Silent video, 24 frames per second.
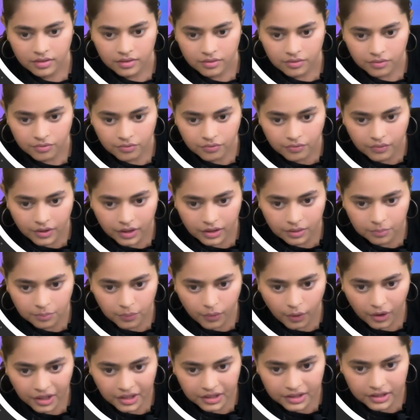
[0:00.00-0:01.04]
1
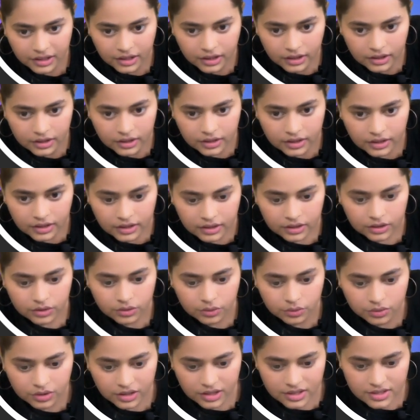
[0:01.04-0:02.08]
pointer
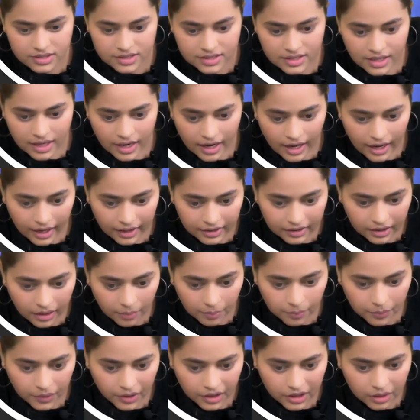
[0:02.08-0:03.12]
to this and
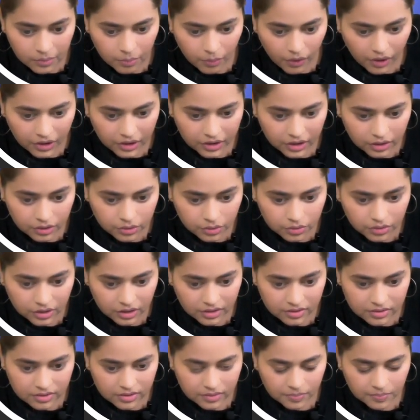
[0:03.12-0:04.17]
temporary pointer to
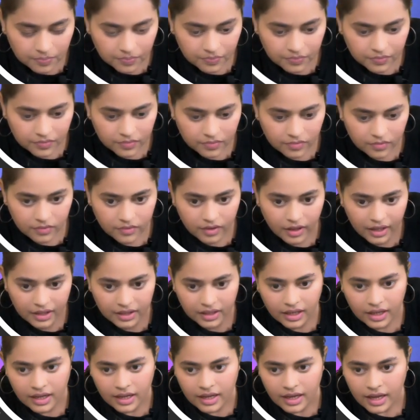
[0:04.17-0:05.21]
this,
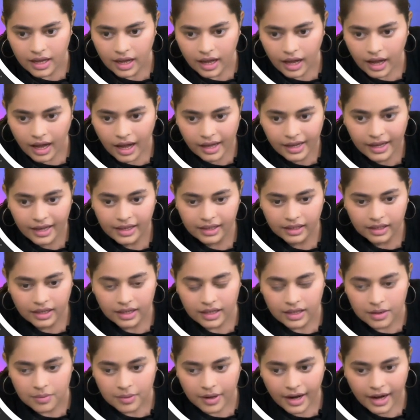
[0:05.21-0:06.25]
right? Again
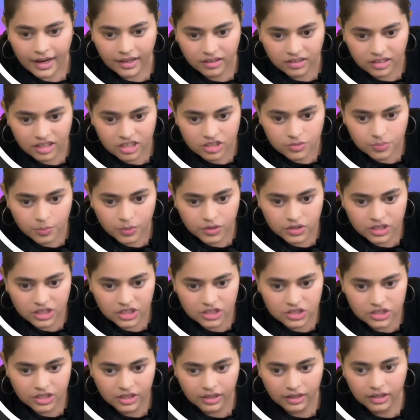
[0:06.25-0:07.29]
at this
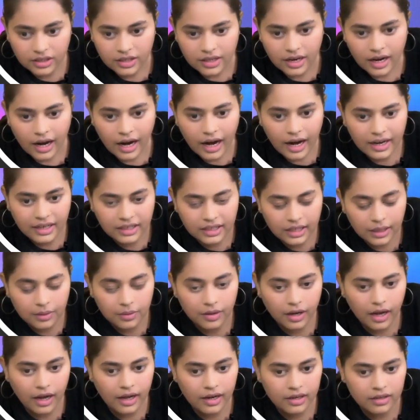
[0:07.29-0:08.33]
position
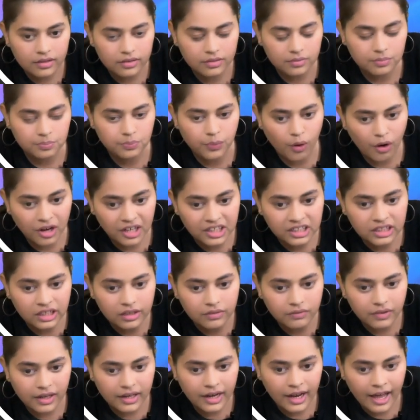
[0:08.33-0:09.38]
our pointer
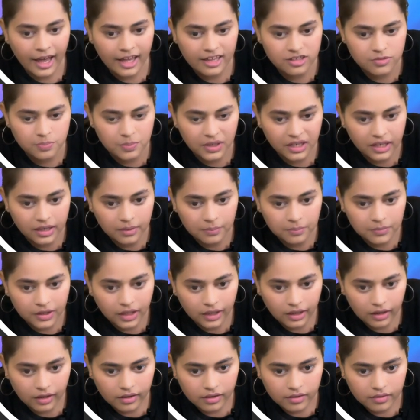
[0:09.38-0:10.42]
1 has become
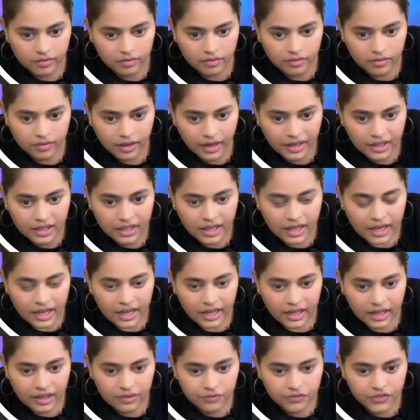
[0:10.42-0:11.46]
null, right?
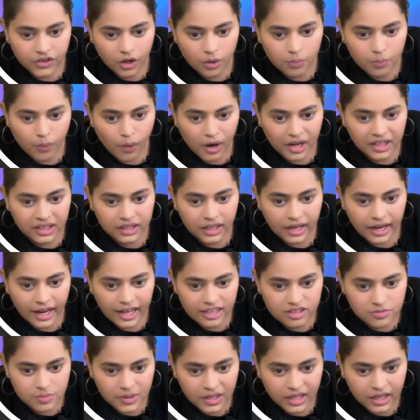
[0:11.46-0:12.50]
If your pointer 1
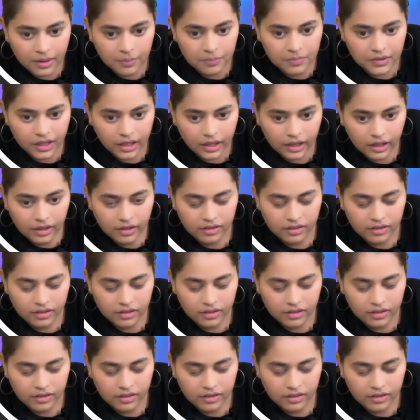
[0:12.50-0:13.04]
has become null,